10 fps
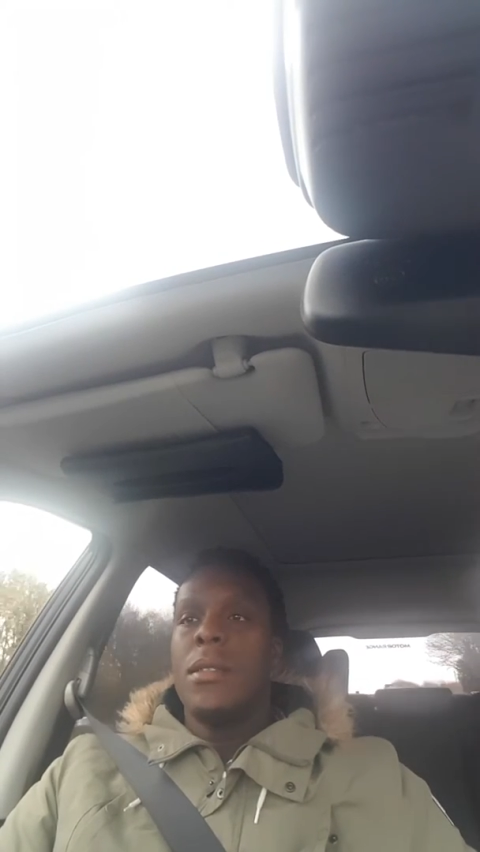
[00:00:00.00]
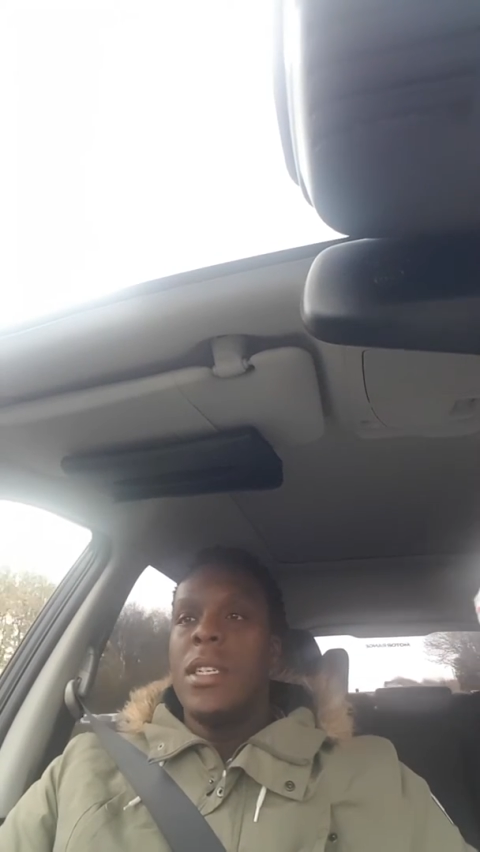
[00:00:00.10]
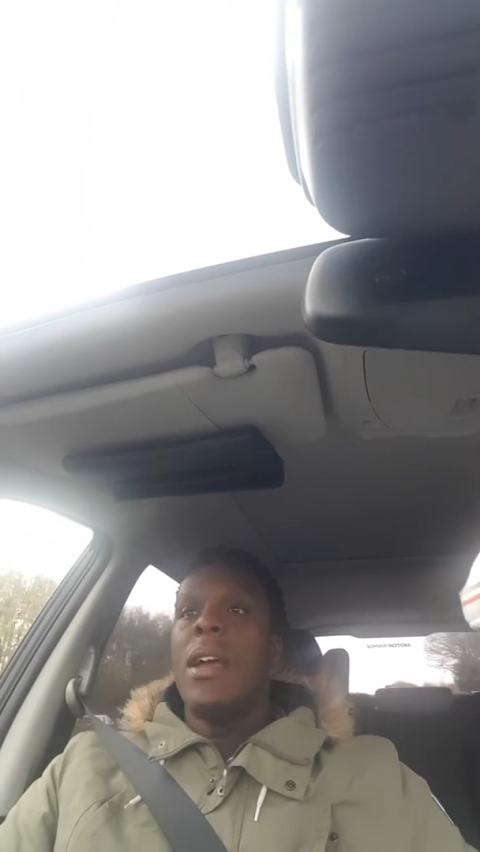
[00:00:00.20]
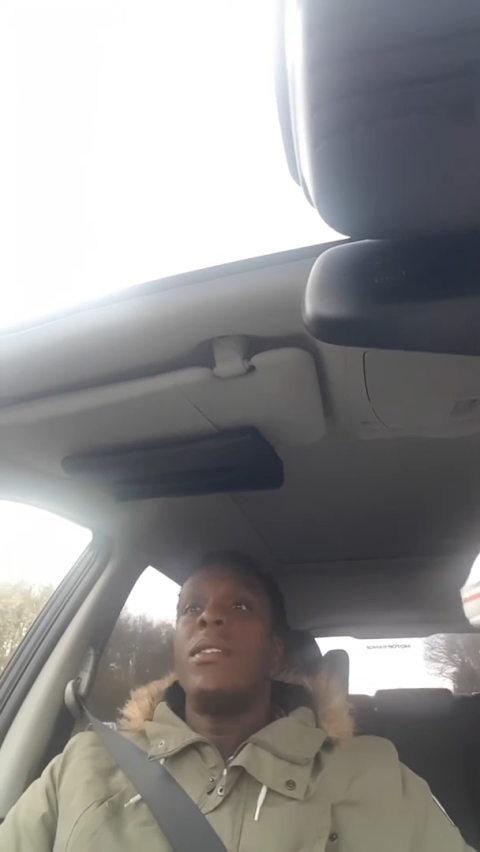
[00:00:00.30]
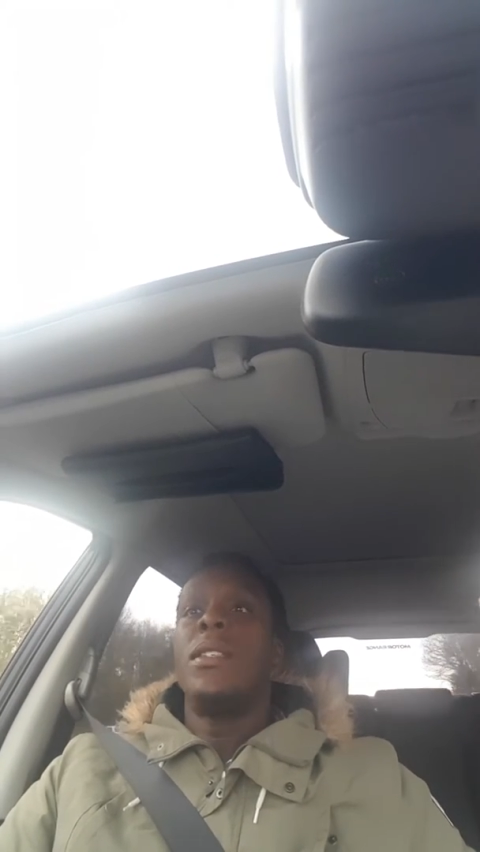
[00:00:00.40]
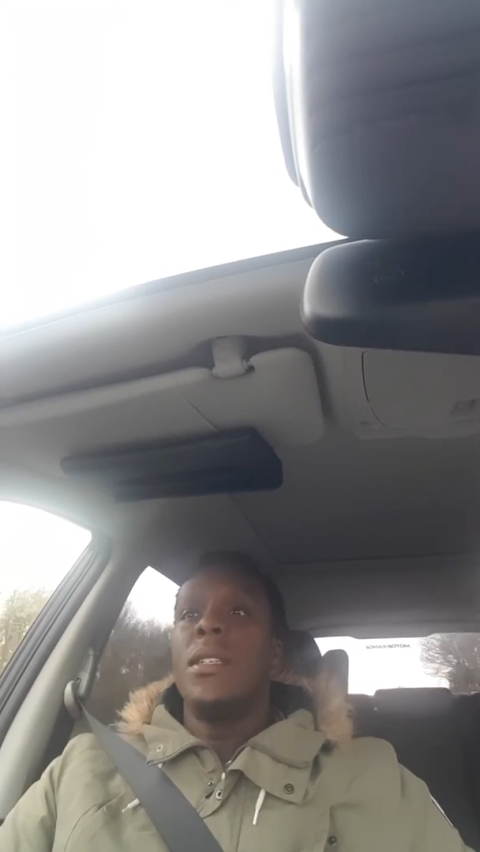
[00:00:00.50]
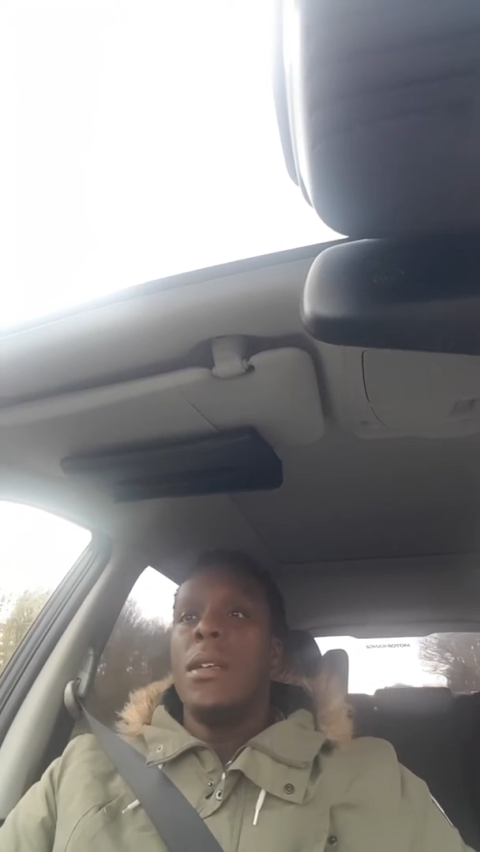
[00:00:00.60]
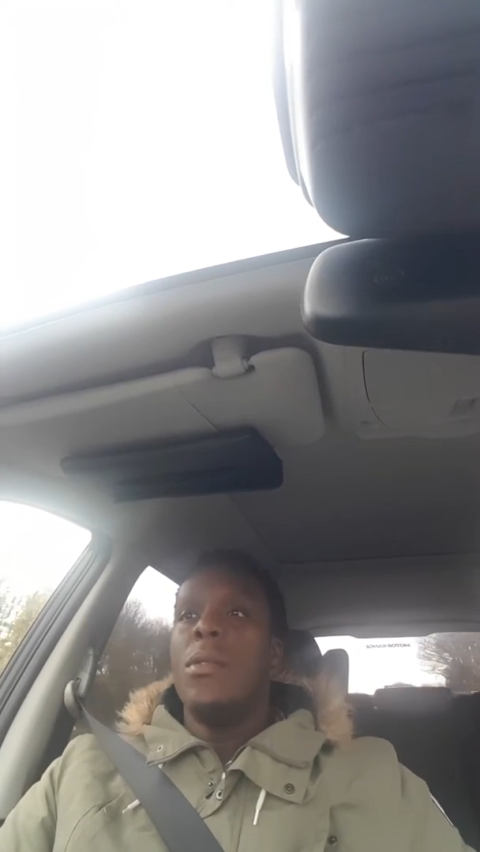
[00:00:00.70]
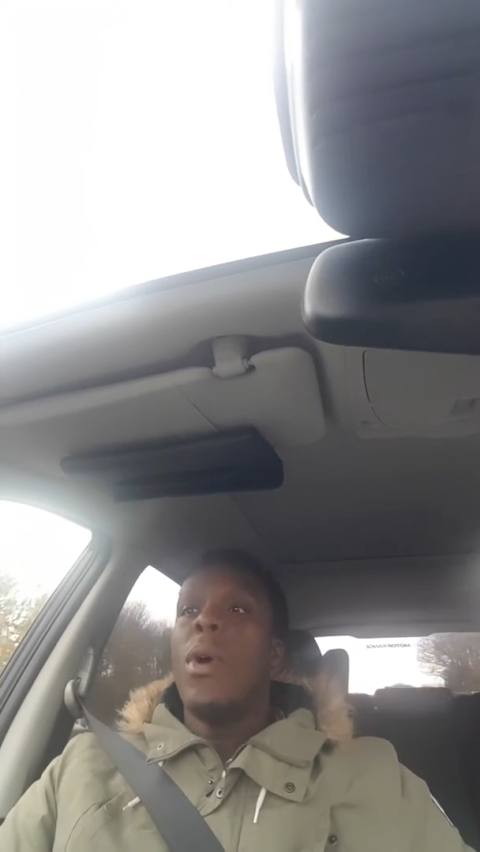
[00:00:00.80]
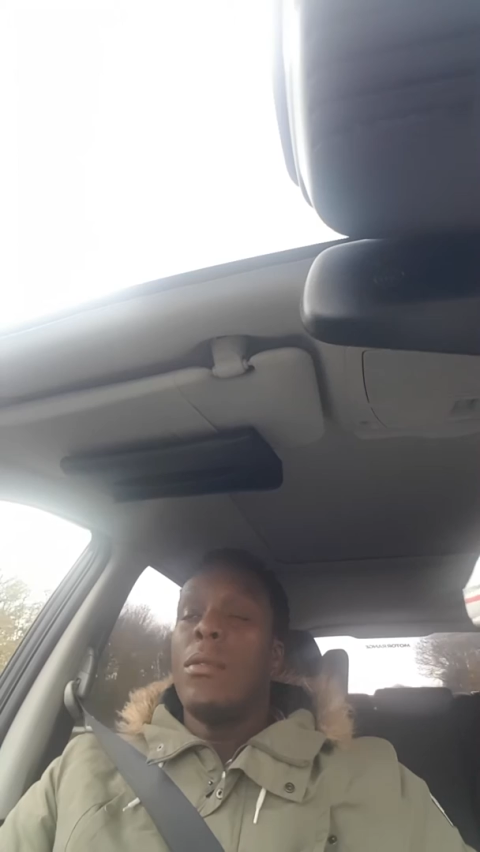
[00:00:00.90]

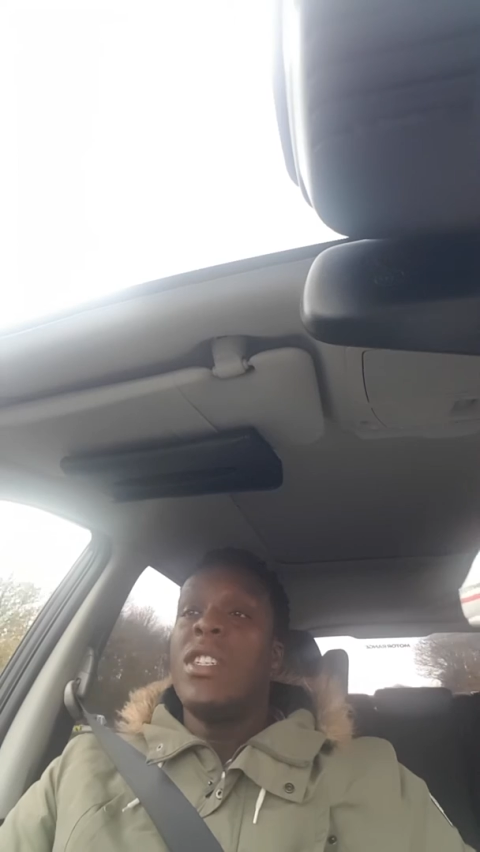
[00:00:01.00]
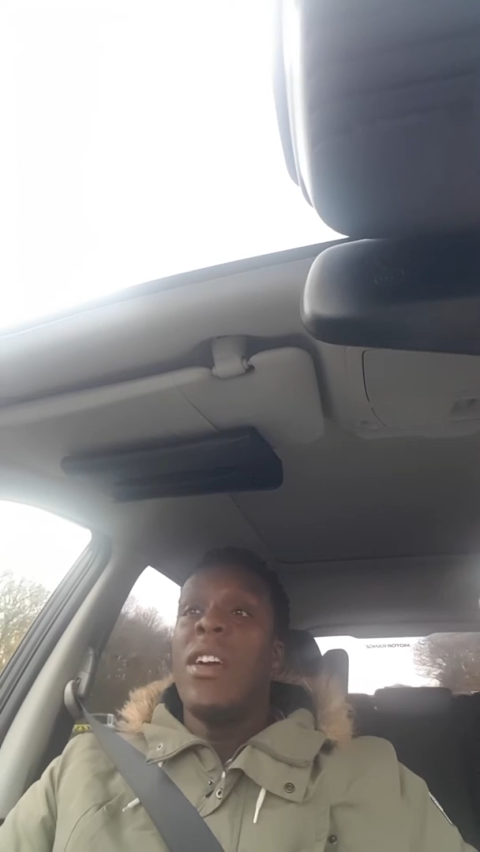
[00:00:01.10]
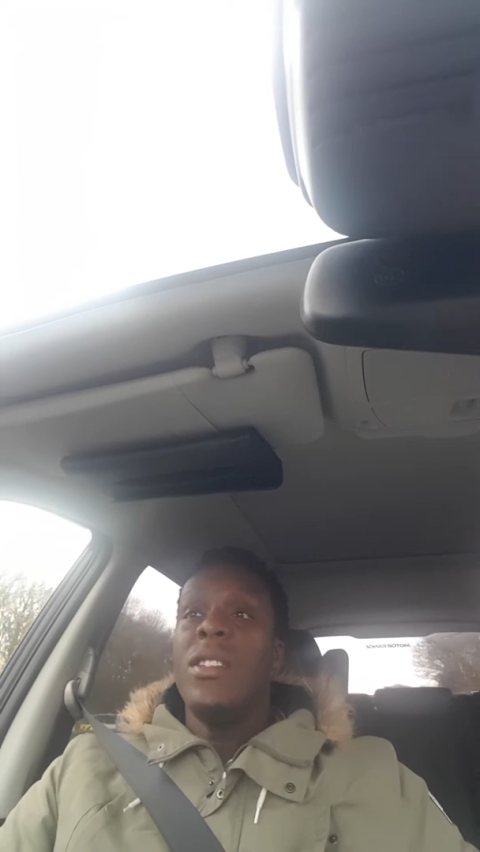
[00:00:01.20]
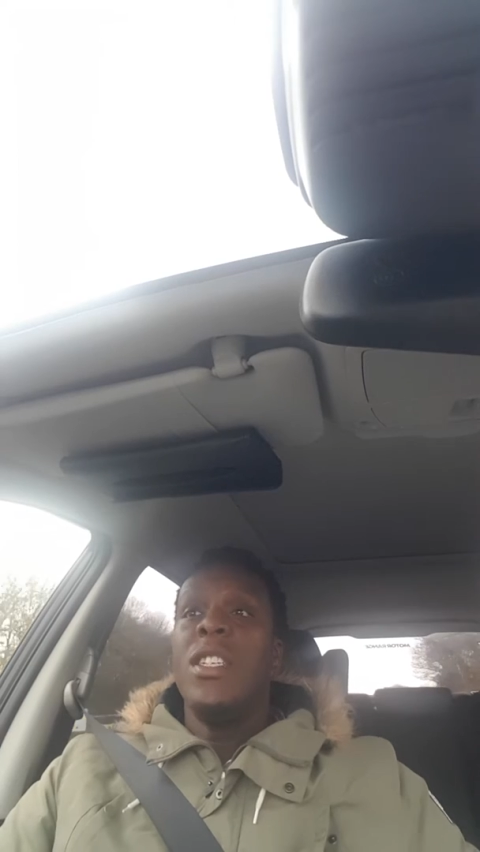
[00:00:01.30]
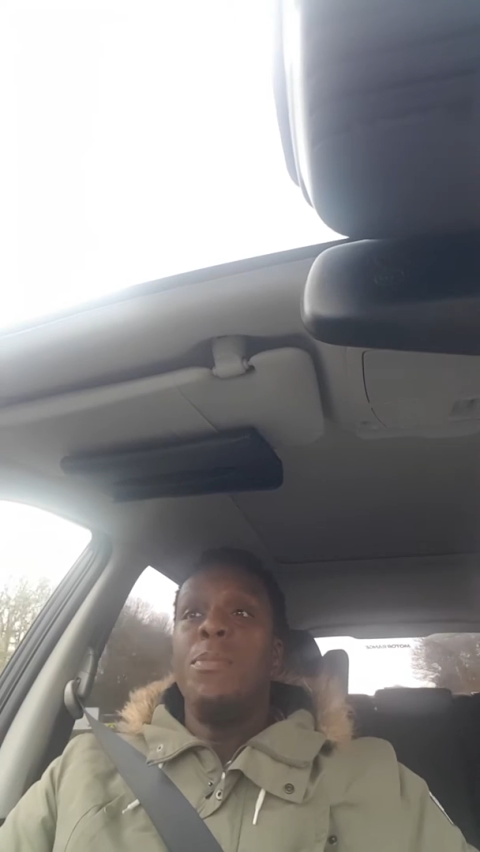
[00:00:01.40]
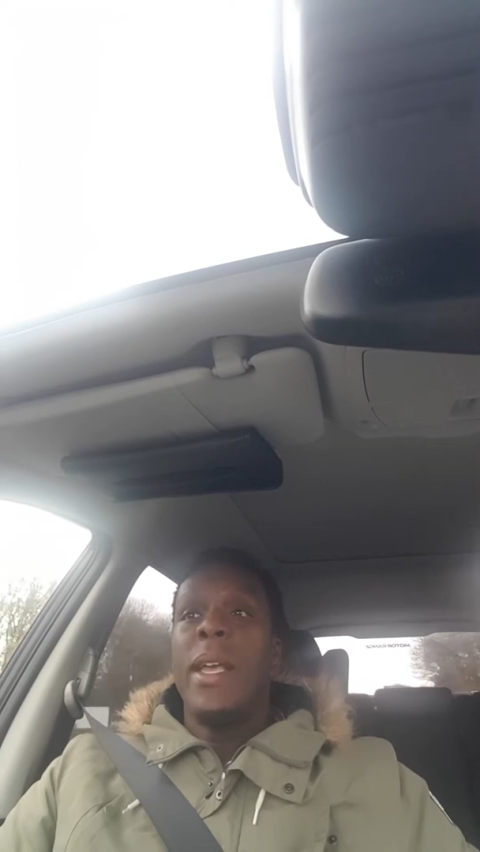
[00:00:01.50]
charities